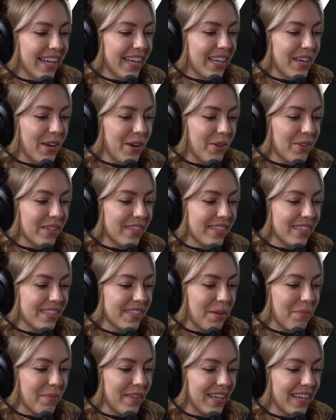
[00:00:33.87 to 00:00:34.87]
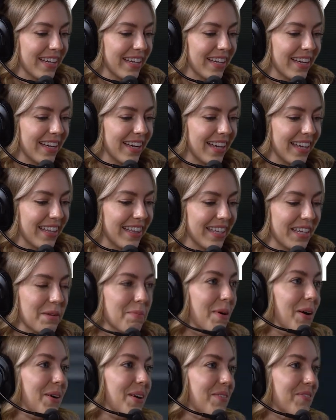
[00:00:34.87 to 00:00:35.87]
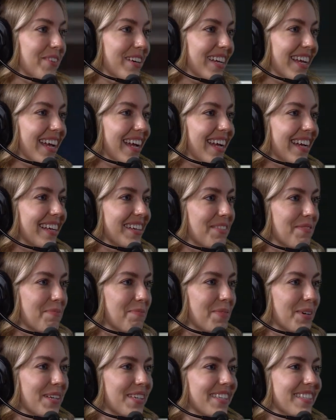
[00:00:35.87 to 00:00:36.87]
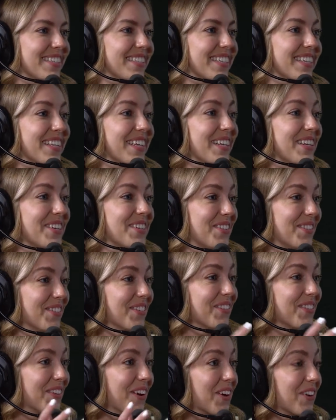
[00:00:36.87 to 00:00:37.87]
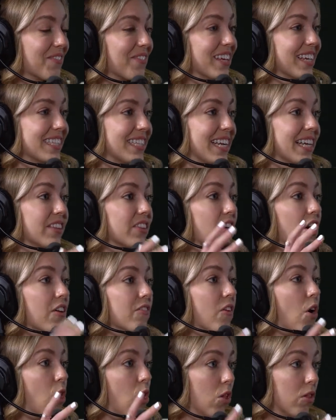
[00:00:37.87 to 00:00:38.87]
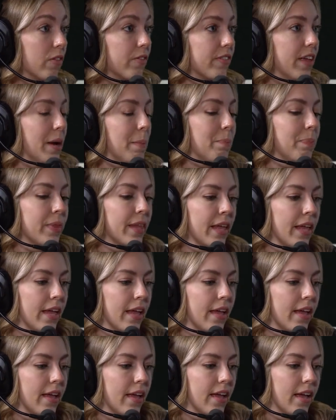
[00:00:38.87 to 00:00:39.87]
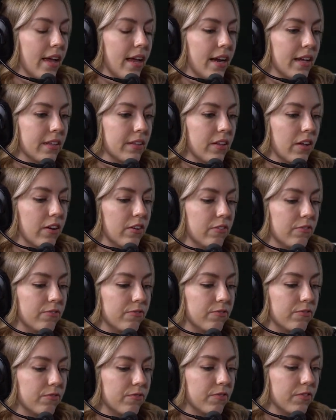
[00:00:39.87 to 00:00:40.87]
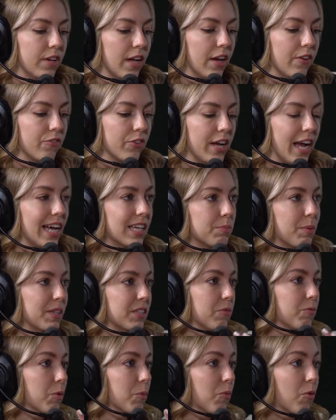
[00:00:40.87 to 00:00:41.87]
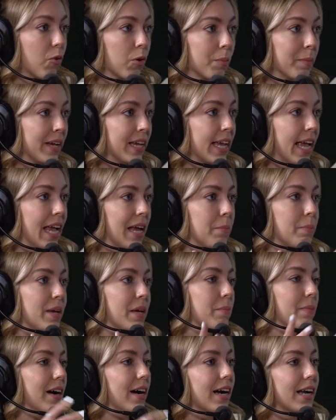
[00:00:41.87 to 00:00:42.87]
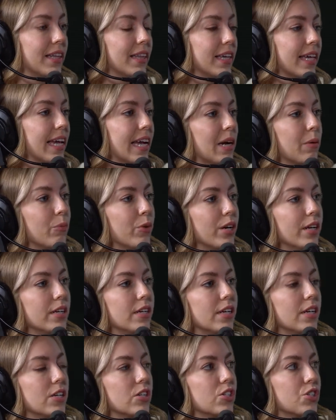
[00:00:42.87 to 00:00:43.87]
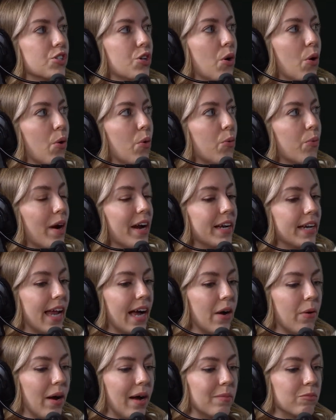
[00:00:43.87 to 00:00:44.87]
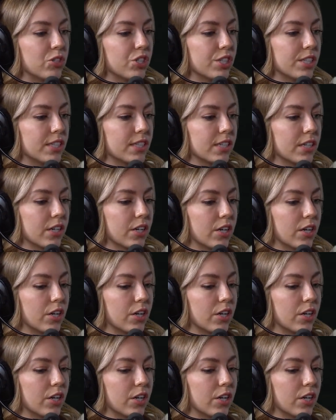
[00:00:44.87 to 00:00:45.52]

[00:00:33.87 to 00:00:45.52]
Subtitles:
You know, this is something I think about every day because it is a lot of things, and I love all of them, and I love every aspect of performing and being behind the camera. So right now, I'm just